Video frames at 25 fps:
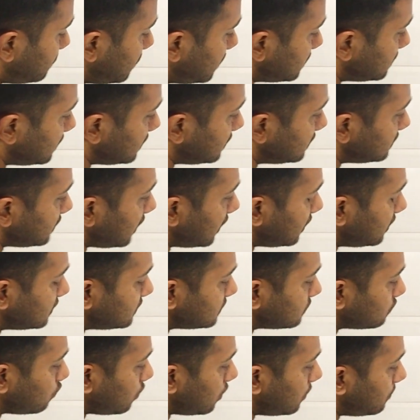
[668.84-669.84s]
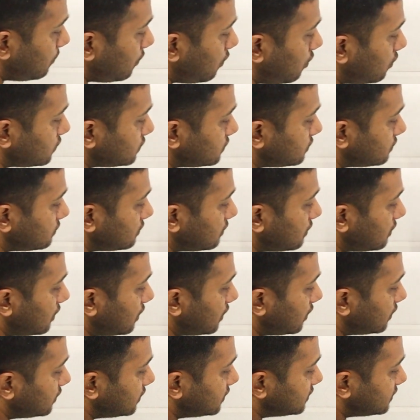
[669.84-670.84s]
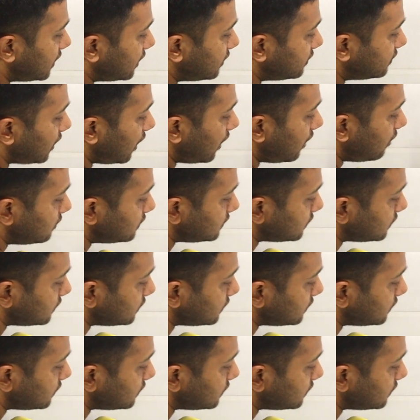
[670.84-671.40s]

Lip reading: present inside the square box, this entire